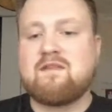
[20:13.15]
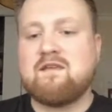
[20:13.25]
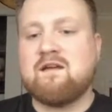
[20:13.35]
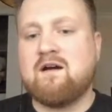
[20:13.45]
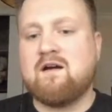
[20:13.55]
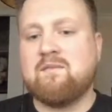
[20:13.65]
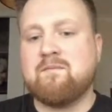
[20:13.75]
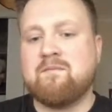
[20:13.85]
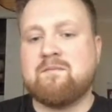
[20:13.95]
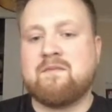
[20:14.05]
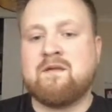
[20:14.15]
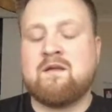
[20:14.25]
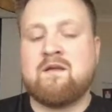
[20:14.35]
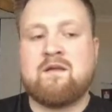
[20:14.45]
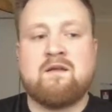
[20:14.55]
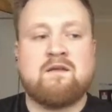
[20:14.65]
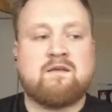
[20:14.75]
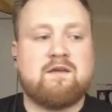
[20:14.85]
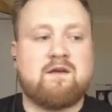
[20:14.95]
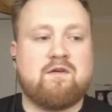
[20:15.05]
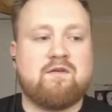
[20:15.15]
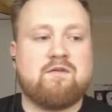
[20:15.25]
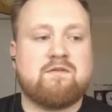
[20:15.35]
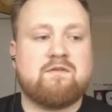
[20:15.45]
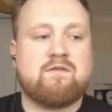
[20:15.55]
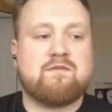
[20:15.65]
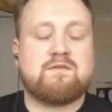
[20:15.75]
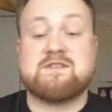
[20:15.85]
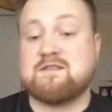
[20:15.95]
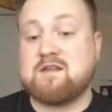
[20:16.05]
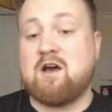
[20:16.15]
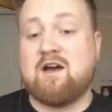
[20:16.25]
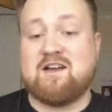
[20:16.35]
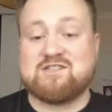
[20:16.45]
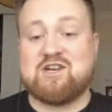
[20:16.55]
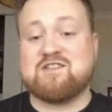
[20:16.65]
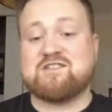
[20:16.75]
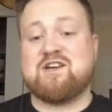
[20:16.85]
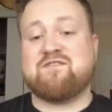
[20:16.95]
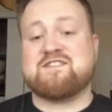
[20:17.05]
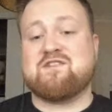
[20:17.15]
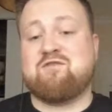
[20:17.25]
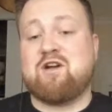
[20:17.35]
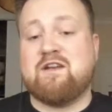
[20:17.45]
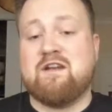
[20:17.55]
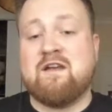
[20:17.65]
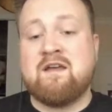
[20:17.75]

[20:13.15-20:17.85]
um, you know a certain service to run.